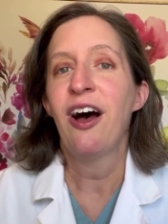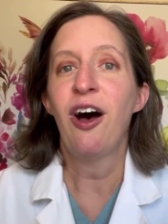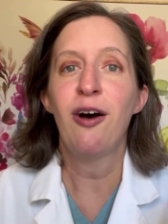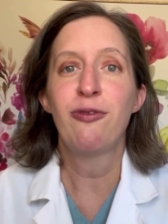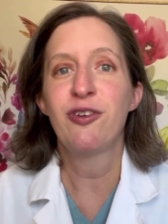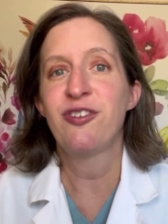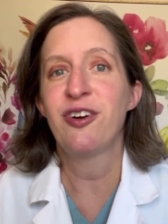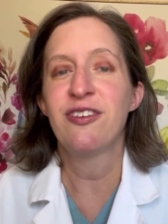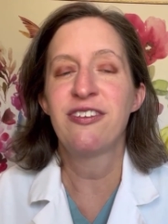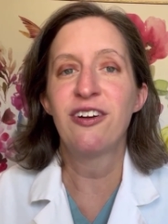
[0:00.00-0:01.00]
offer
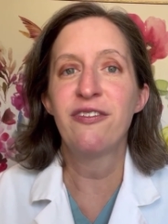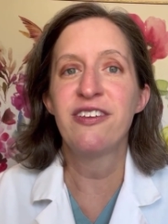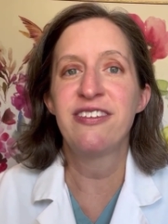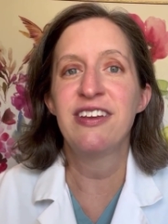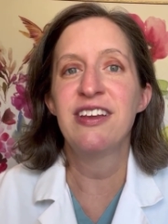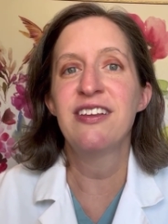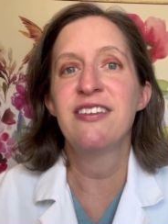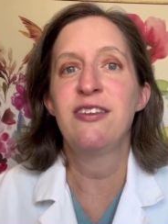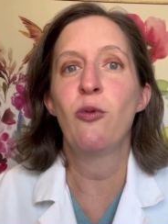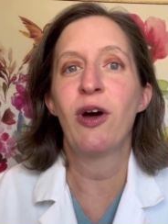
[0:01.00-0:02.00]
certain
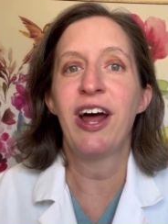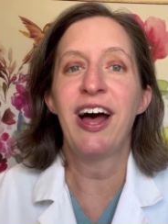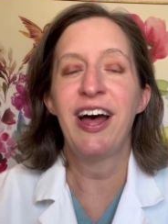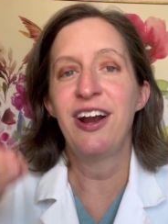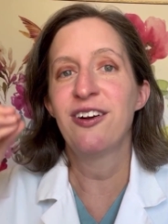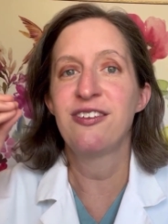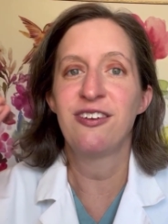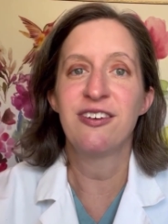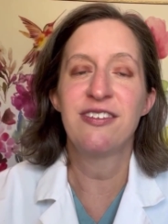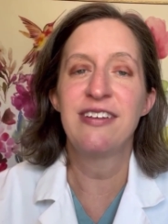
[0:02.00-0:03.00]
services, you want to hire
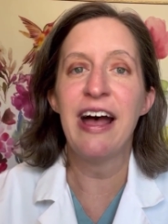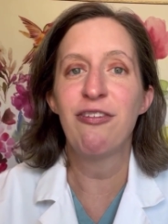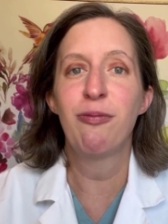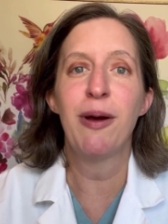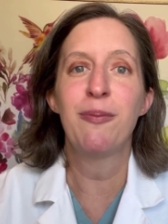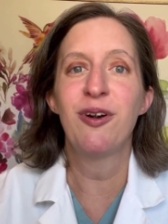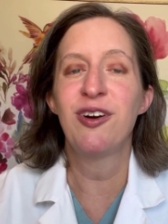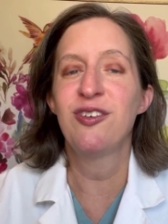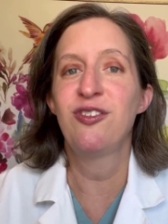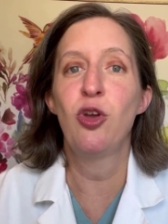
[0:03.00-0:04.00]
certain staff
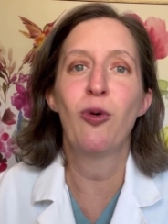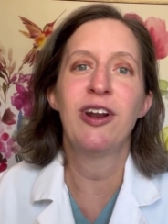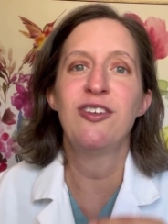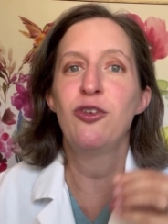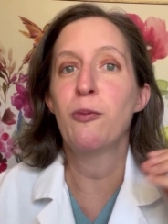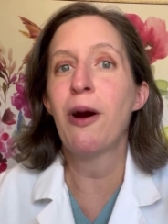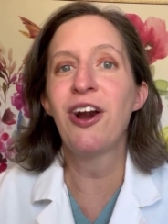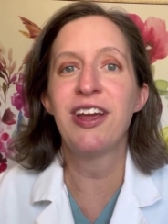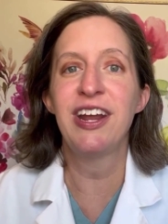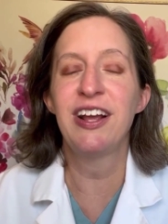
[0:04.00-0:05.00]
members, you want to do
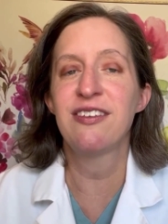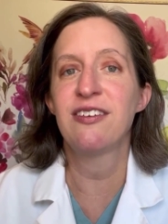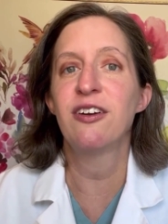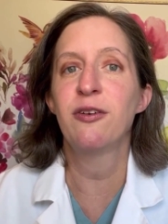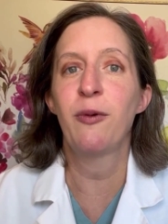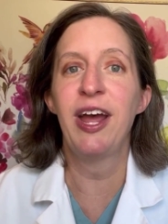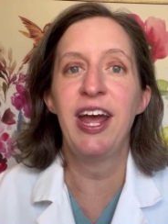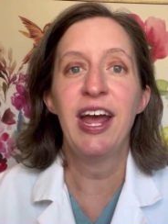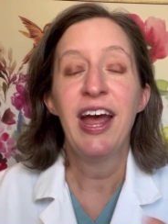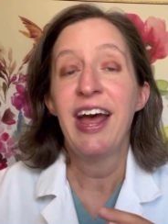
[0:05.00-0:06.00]
marketing a certain
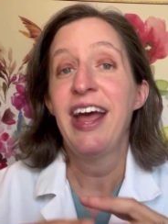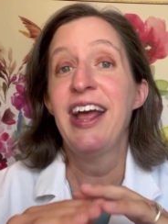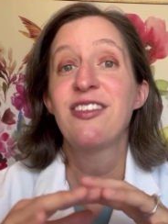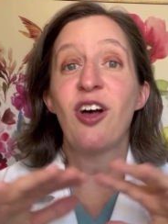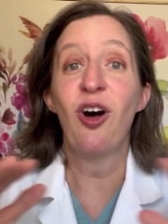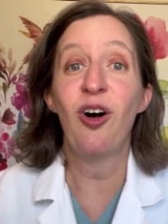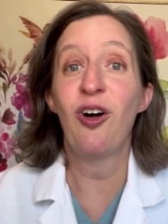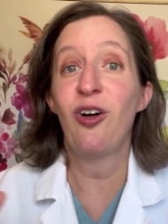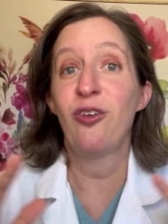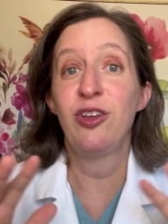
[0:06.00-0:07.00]
way, it's
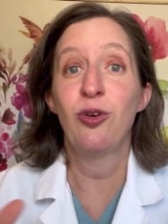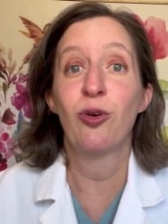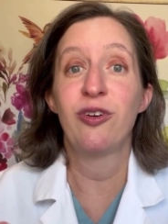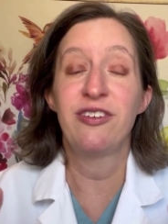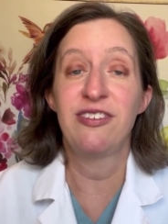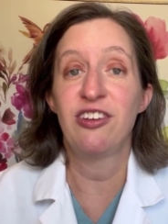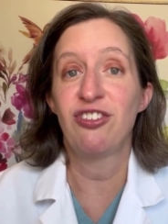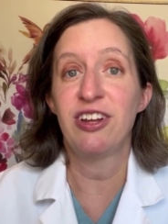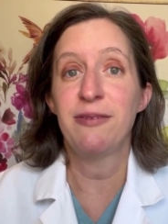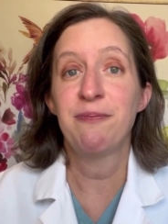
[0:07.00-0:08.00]
all your
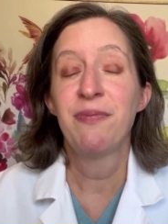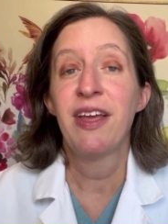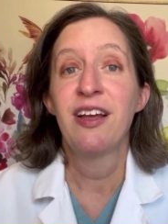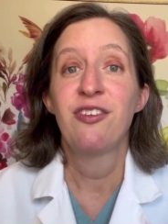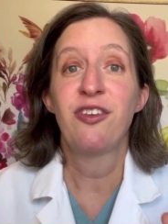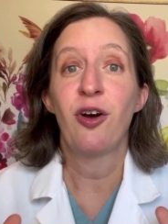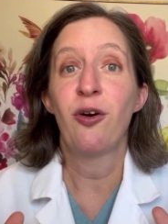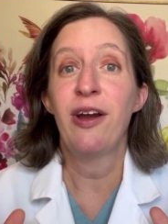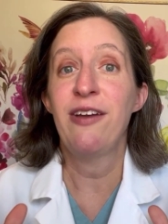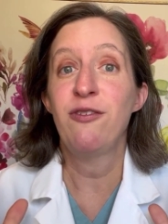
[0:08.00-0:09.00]
decision.
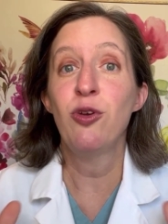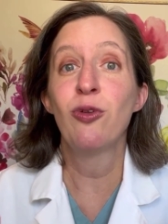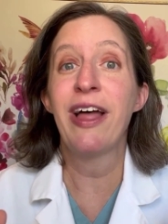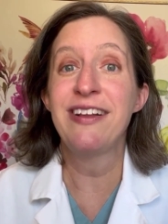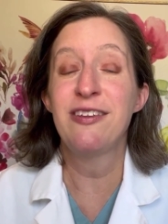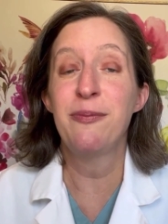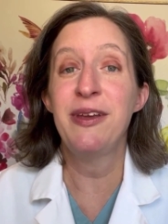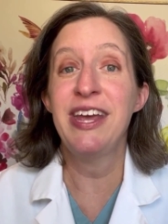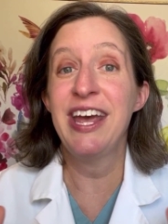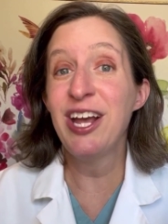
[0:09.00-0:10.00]
So if you like to
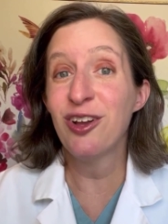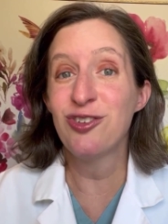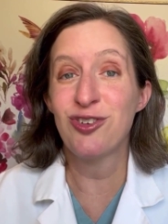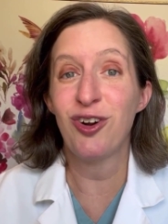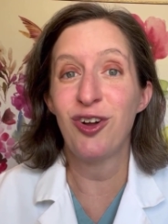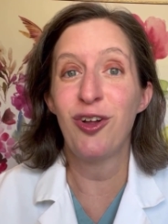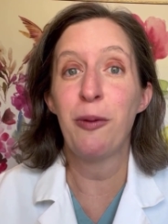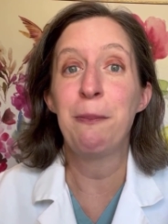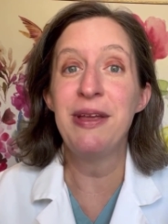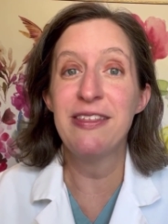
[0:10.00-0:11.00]
be in
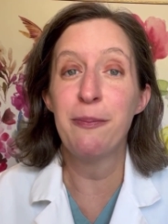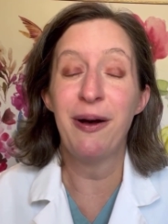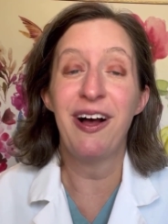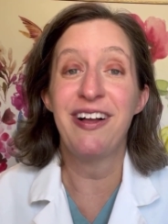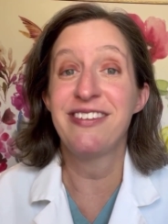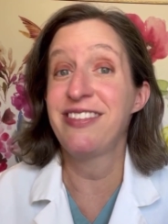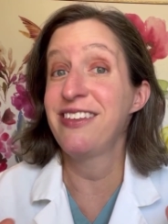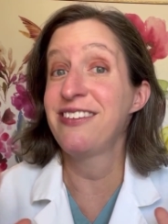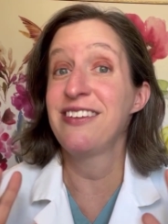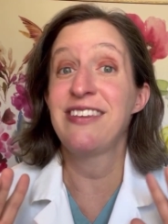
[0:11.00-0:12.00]
control, be the boss,
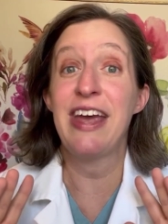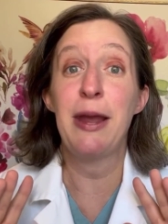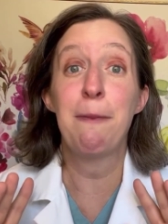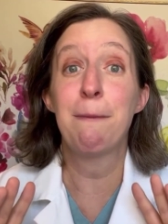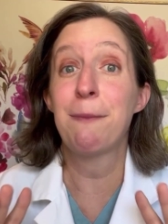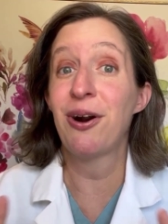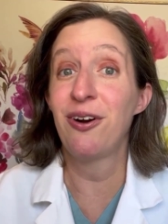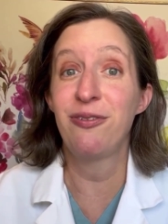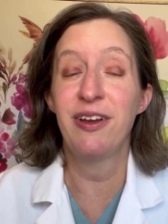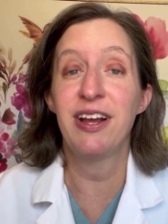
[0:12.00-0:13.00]
this is a
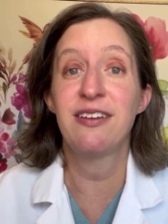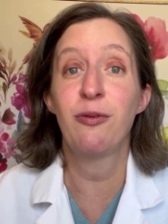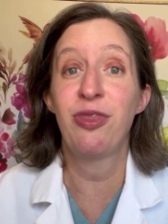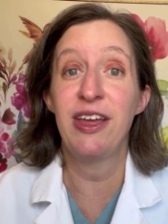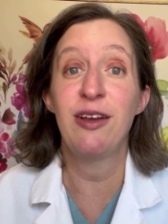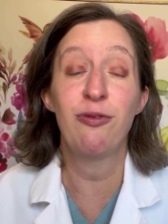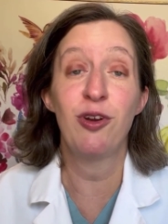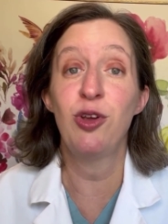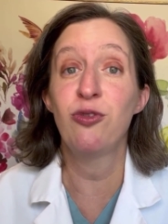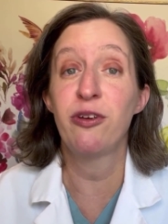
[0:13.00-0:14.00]
perfect thing for
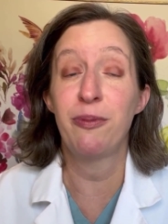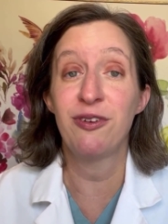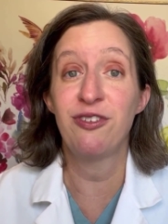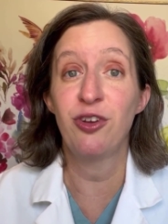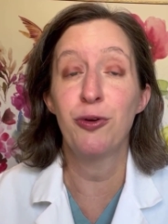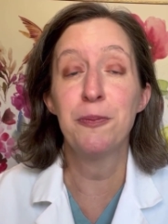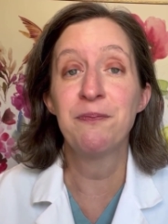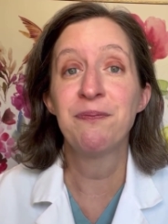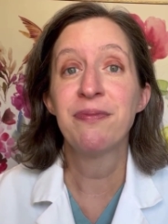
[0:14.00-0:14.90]
you to pursue.